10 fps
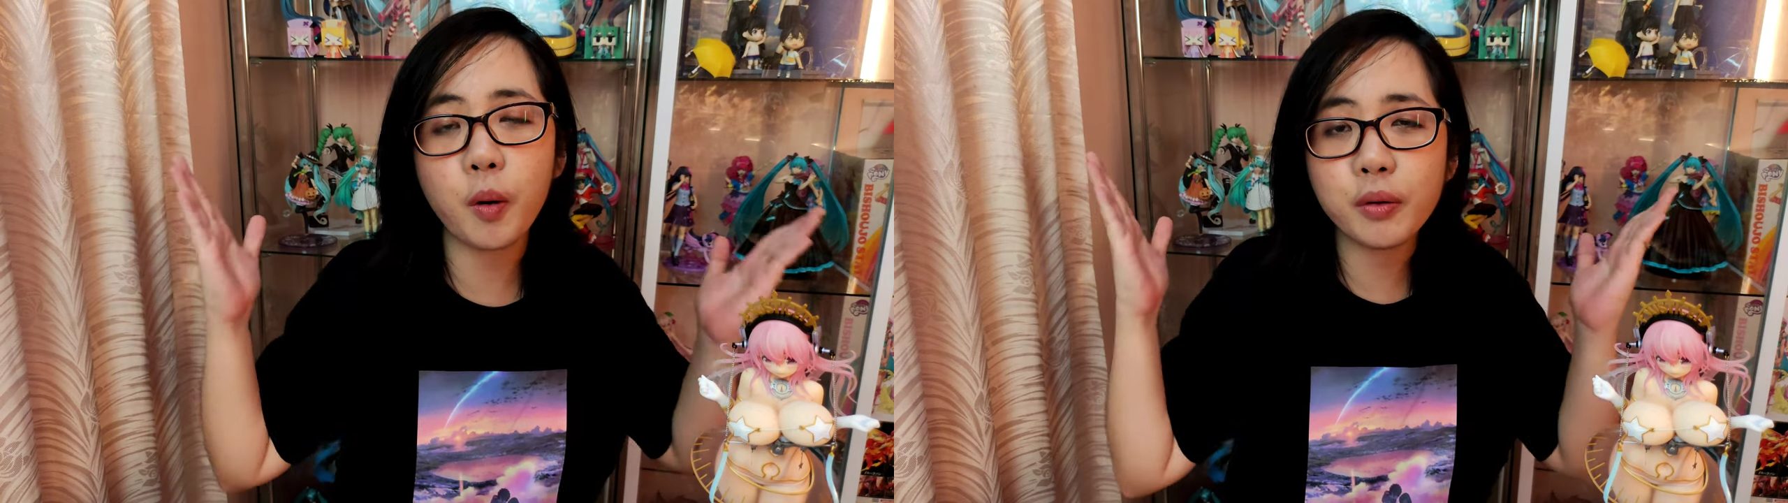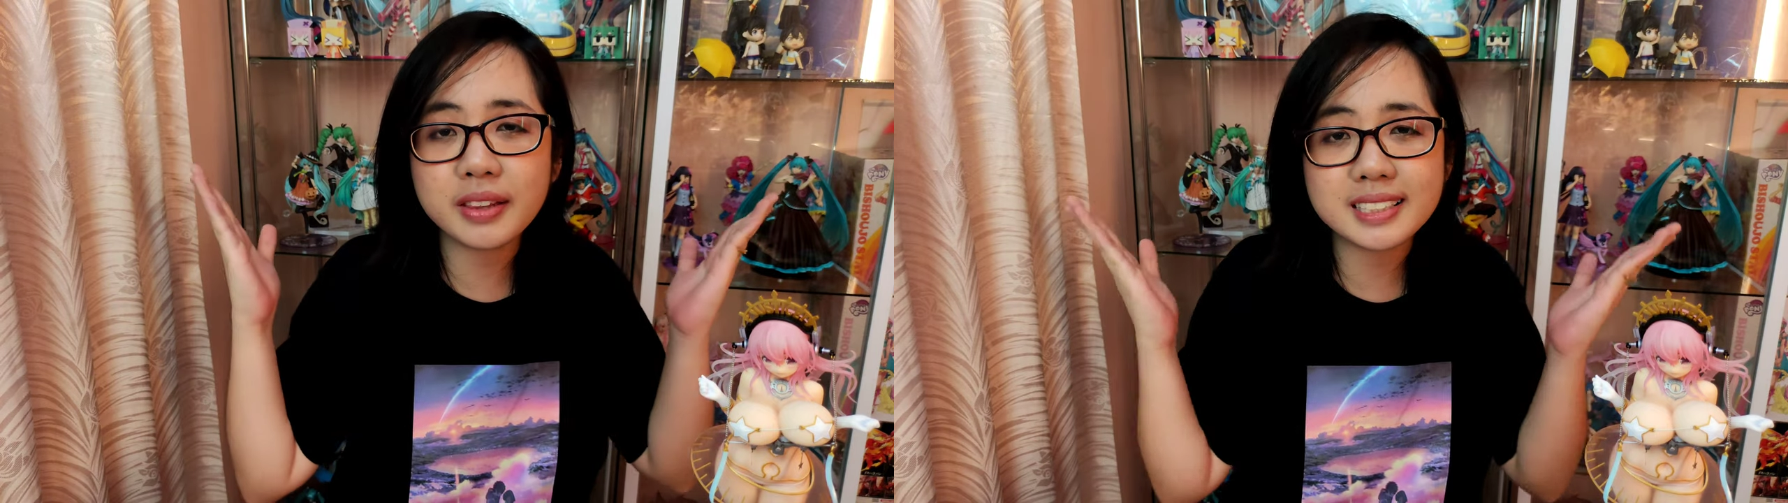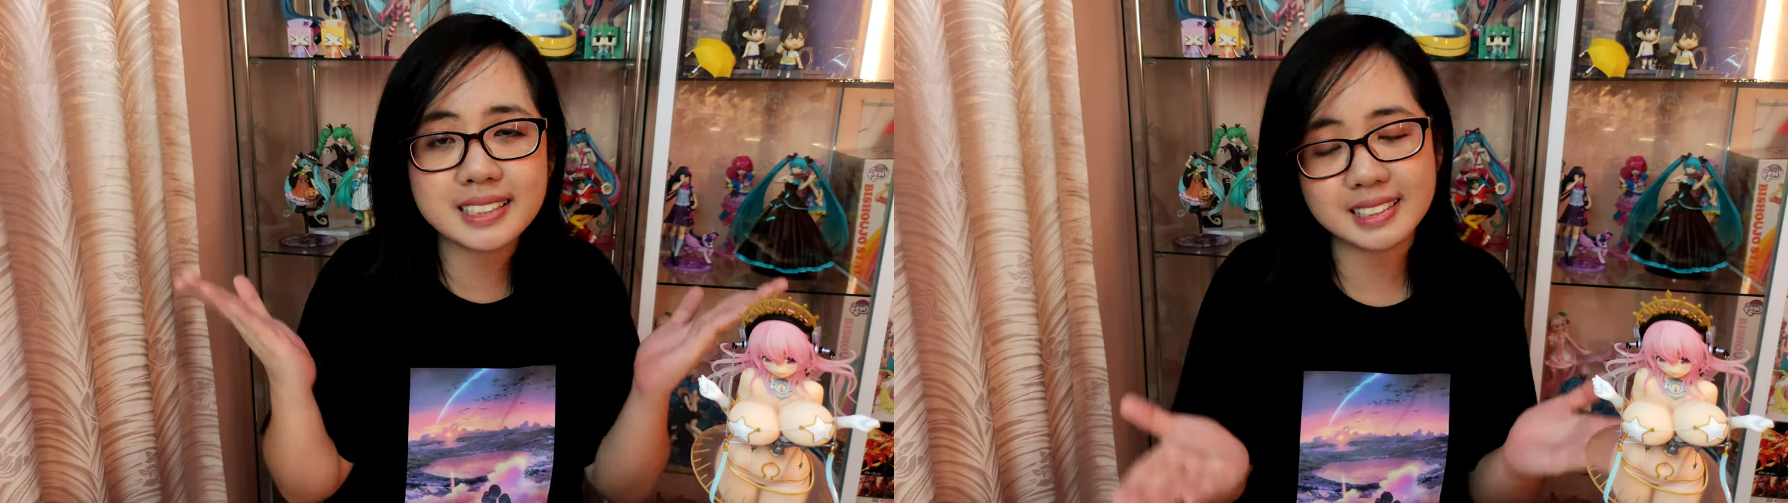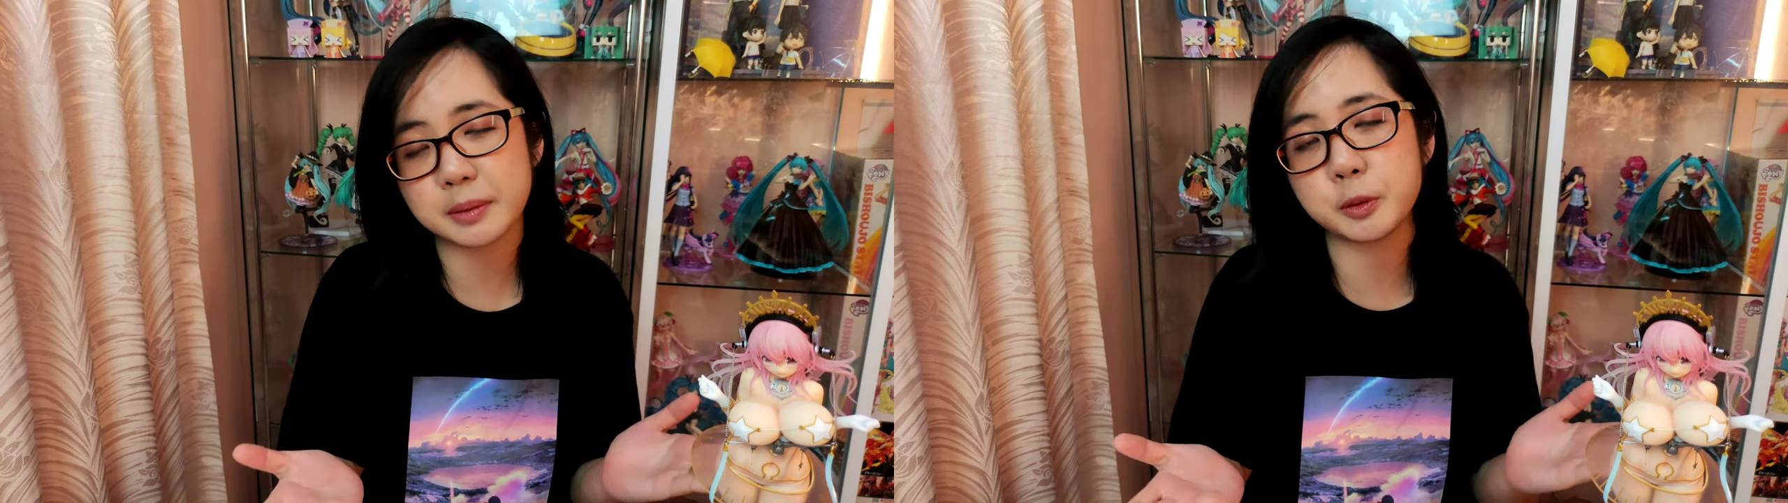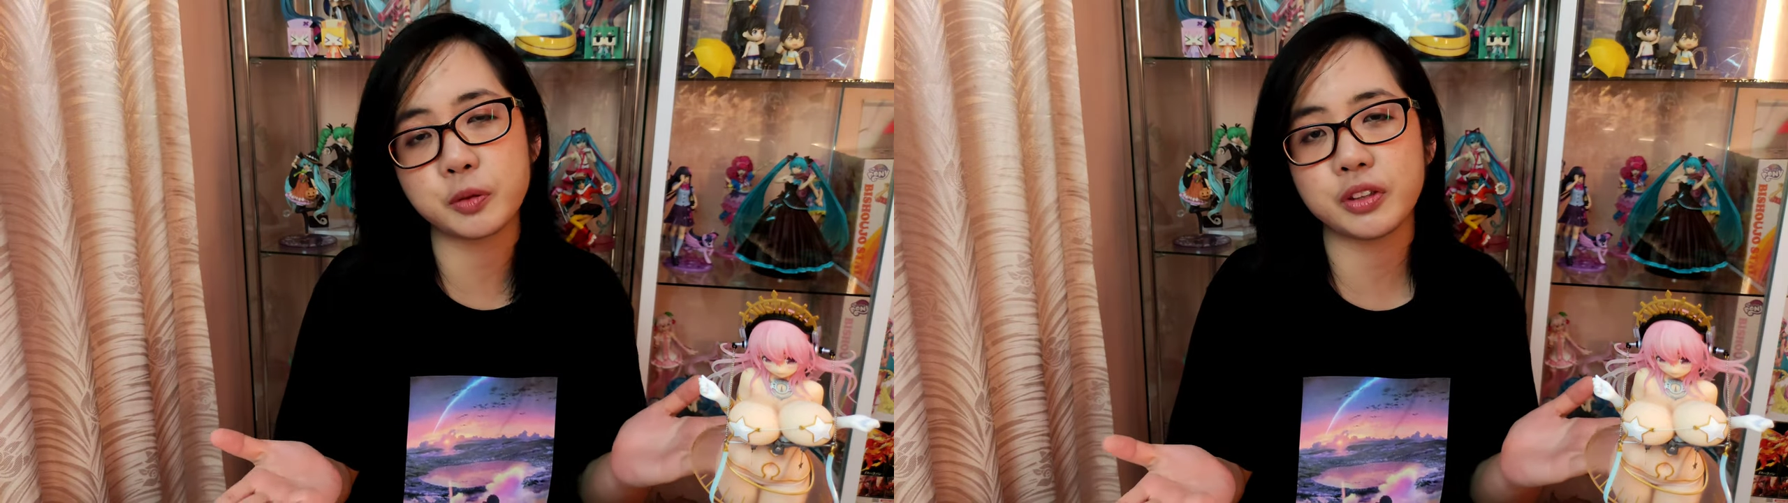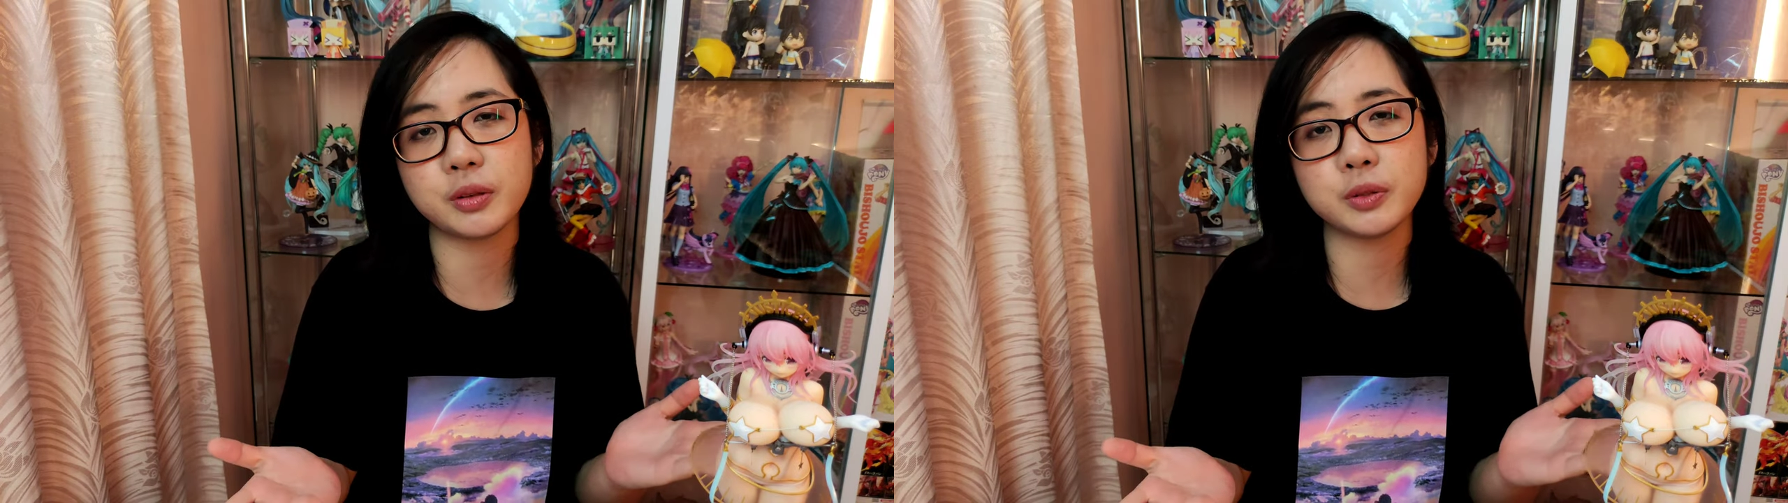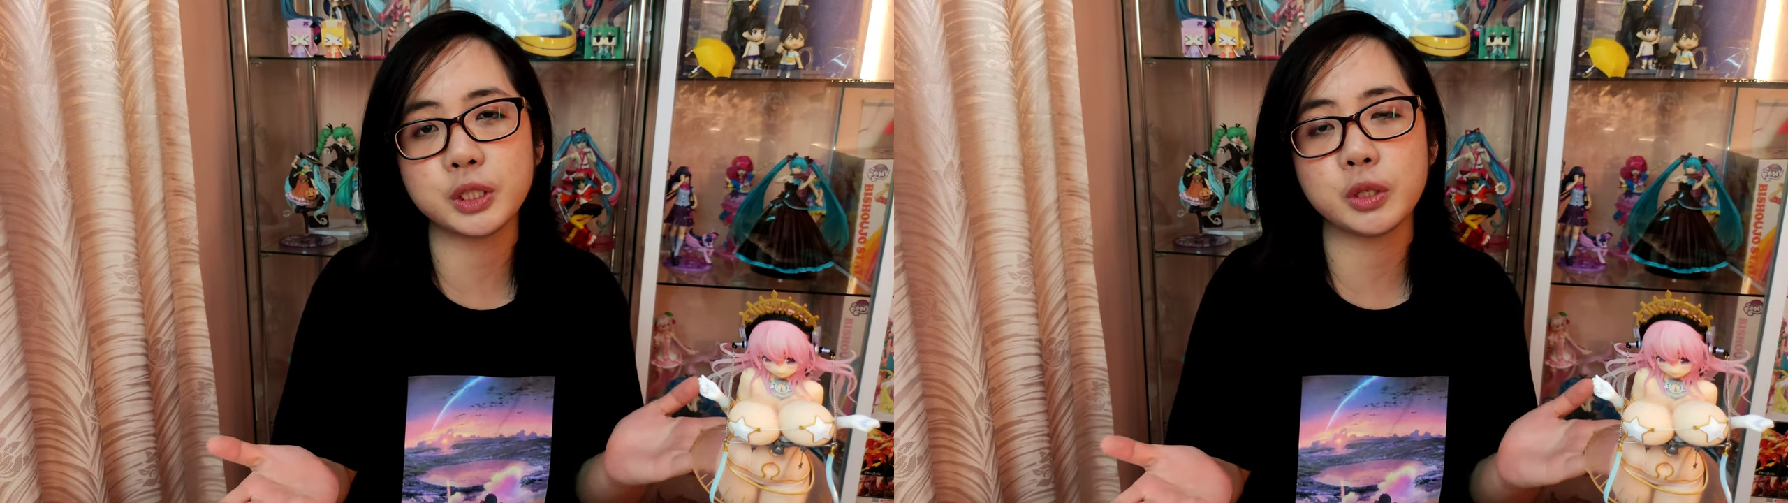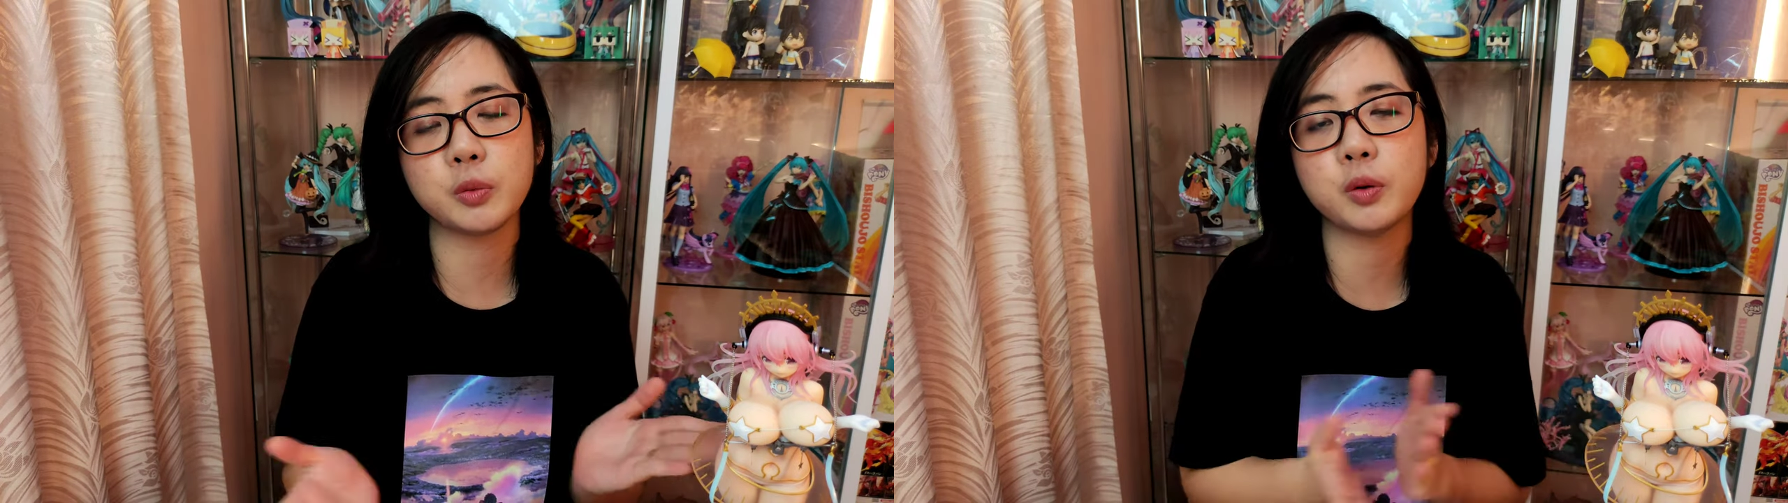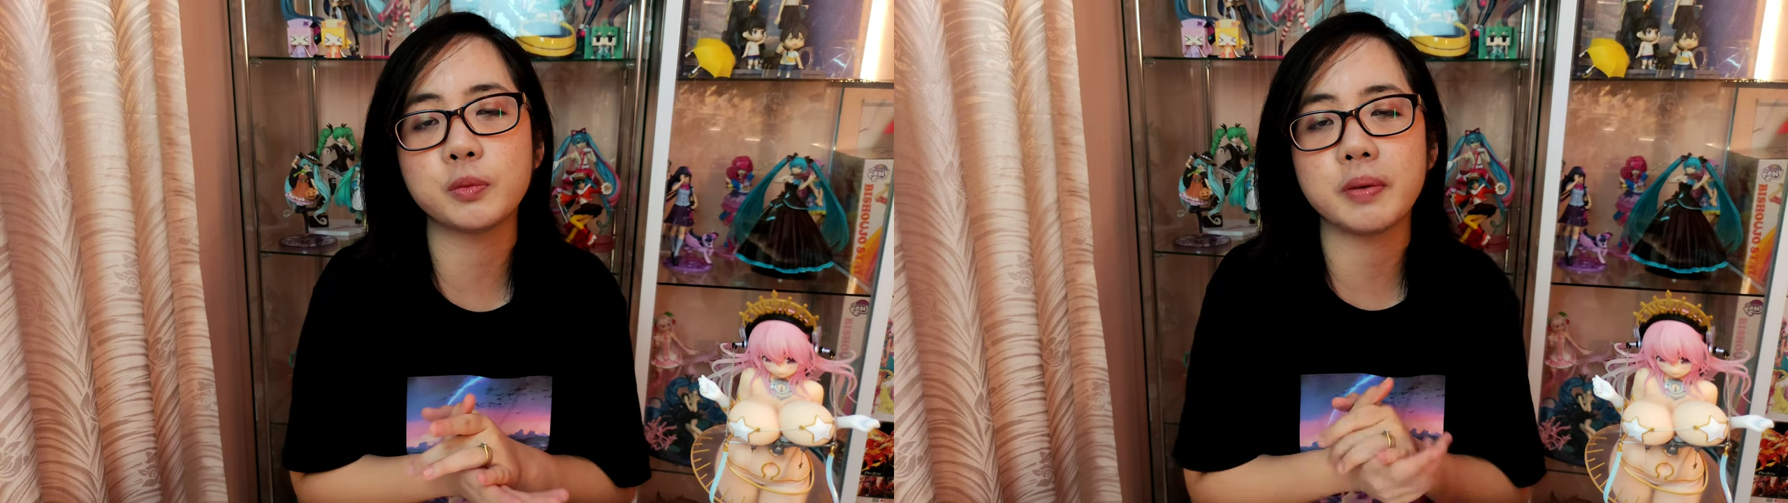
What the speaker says: all these tips with you so you won't